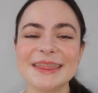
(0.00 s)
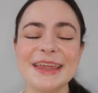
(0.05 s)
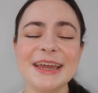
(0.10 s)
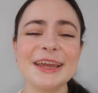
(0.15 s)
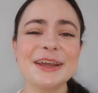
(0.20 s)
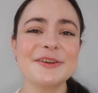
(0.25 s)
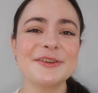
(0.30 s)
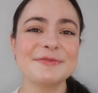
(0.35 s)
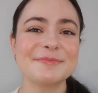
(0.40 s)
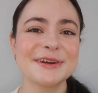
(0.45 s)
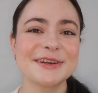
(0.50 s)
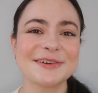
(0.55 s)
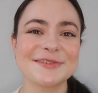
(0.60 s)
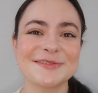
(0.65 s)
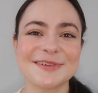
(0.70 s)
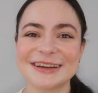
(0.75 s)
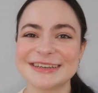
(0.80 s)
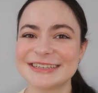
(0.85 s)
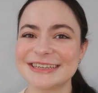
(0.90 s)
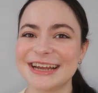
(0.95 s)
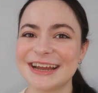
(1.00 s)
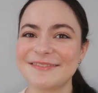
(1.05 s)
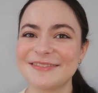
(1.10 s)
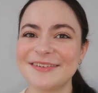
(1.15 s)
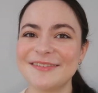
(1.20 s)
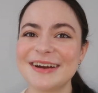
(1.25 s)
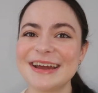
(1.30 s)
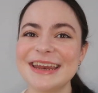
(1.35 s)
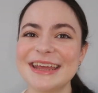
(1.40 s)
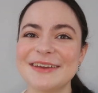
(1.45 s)
Thank you so much for watching,
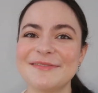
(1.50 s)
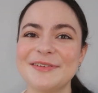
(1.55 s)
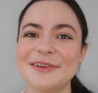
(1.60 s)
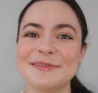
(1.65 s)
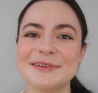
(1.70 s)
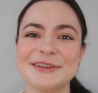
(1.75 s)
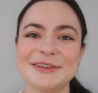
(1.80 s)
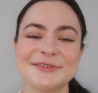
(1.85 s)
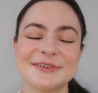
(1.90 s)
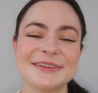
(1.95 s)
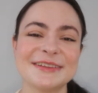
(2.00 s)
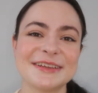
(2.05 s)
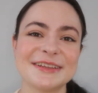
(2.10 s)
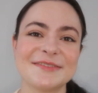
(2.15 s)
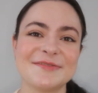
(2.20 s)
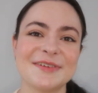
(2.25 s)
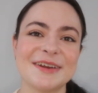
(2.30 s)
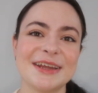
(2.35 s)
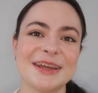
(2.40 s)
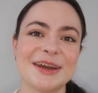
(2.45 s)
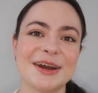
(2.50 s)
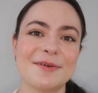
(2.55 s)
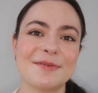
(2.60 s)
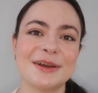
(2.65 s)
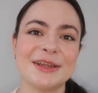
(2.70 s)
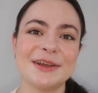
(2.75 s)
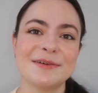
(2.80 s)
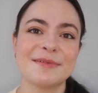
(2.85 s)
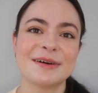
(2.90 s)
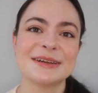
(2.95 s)
everyone. If you enjoyed this video
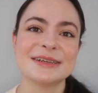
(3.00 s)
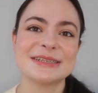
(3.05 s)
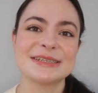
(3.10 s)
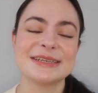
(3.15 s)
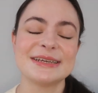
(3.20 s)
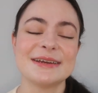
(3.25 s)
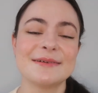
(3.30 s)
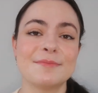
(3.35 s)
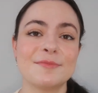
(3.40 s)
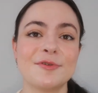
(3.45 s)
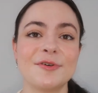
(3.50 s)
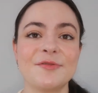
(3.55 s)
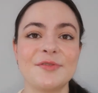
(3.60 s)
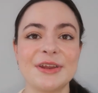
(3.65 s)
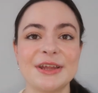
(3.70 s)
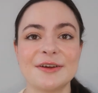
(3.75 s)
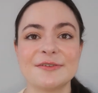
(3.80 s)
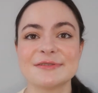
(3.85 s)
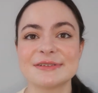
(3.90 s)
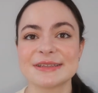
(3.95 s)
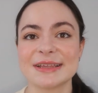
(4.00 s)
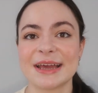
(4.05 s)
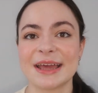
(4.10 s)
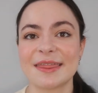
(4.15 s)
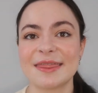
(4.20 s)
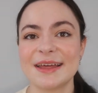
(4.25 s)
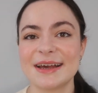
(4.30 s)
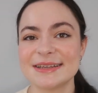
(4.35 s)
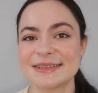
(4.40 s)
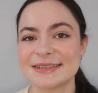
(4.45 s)
and you want to see more videos
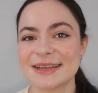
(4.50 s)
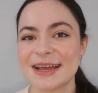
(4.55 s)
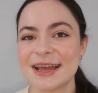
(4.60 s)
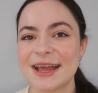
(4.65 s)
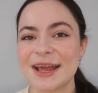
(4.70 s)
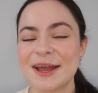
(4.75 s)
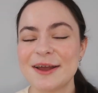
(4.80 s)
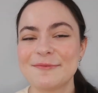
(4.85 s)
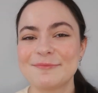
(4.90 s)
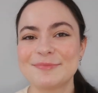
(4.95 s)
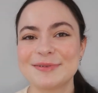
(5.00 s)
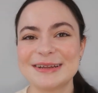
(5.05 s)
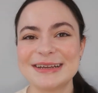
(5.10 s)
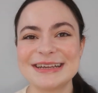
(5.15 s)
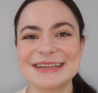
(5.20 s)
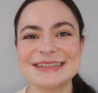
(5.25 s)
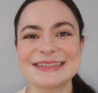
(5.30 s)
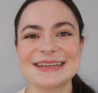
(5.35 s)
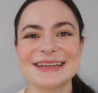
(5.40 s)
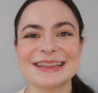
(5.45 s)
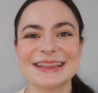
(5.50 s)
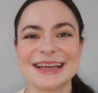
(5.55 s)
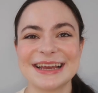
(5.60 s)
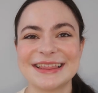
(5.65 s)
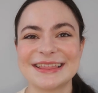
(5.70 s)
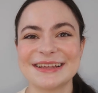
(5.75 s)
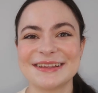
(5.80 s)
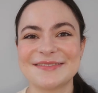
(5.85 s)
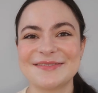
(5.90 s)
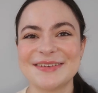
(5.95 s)
like this, please
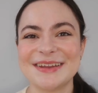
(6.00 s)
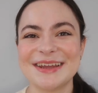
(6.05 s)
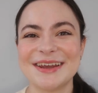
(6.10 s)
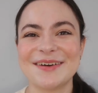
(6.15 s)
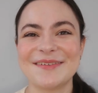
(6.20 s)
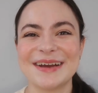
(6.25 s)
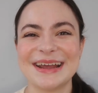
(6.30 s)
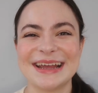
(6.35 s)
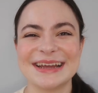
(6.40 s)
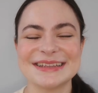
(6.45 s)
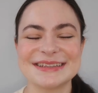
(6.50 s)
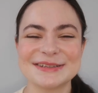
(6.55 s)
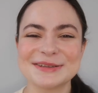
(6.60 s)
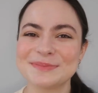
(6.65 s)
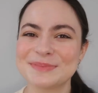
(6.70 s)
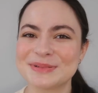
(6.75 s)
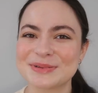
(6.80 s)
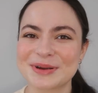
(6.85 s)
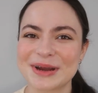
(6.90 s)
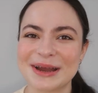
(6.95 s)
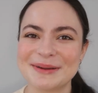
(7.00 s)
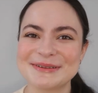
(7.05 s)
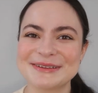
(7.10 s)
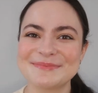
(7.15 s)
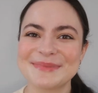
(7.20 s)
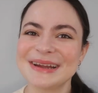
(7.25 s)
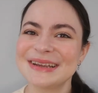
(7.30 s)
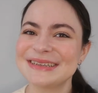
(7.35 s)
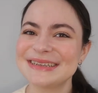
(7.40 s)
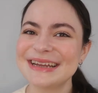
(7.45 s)
like this video and subscribe
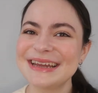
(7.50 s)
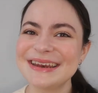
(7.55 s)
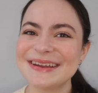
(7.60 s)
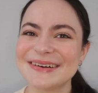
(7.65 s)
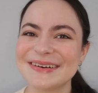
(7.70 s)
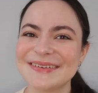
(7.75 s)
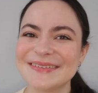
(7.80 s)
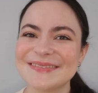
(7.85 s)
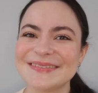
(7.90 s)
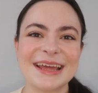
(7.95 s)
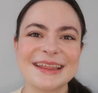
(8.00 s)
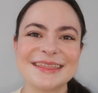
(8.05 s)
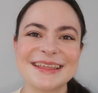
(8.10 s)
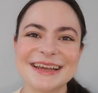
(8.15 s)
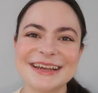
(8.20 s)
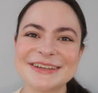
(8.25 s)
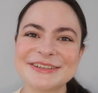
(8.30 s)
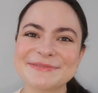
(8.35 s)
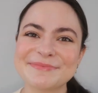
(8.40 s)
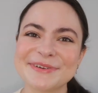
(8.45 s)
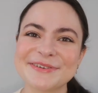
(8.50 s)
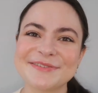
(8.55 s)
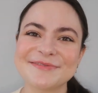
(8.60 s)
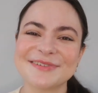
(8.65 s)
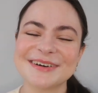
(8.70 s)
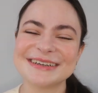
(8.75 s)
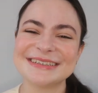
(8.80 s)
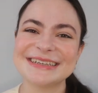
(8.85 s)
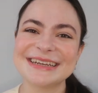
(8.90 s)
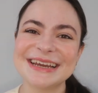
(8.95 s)
to my channel. Thank you so much for
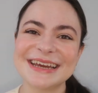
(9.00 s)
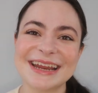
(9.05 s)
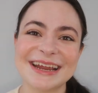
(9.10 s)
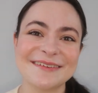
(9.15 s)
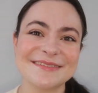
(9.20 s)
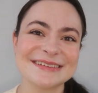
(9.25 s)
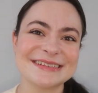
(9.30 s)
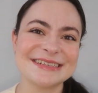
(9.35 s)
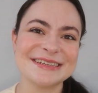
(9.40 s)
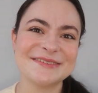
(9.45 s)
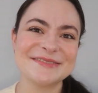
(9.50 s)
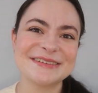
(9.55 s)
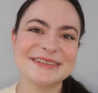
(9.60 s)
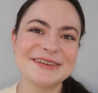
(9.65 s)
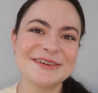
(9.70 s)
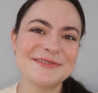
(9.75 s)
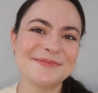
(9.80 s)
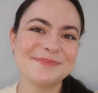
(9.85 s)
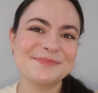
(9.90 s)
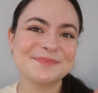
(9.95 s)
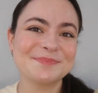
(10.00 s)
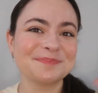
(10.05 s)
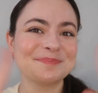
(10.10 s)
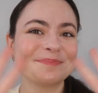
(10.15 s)
watching, and I will see you soon.